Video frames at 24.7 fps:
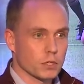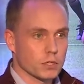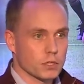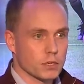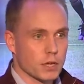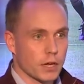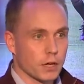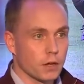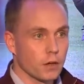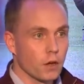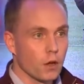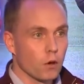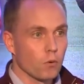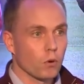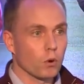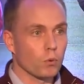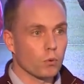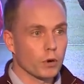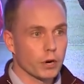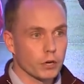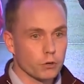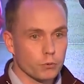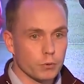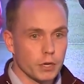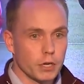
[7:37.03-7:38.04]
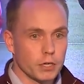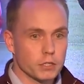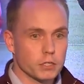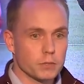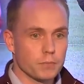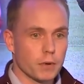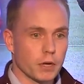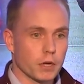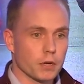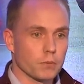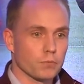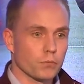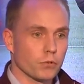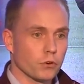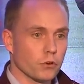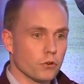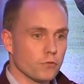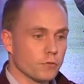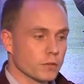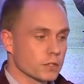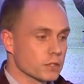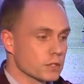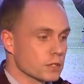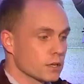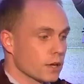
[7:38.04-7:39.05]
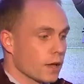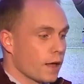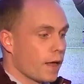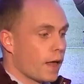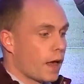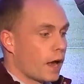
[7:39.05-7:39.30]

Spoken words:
and say, well, where do we need to make improvements?